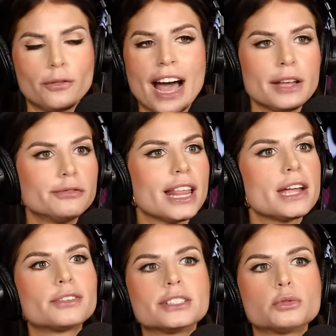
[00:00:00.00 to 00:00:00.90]
five
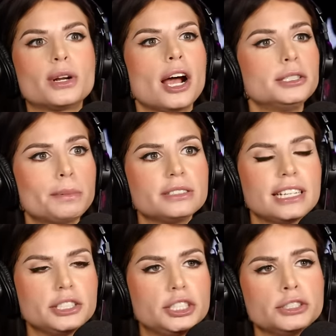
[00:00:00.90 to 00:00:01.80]
flavors,
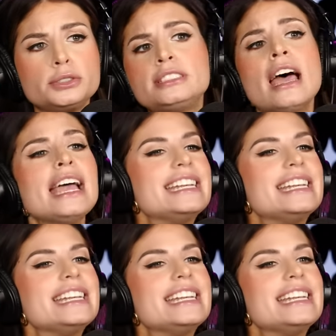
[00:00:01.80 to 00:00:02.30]
100% juice,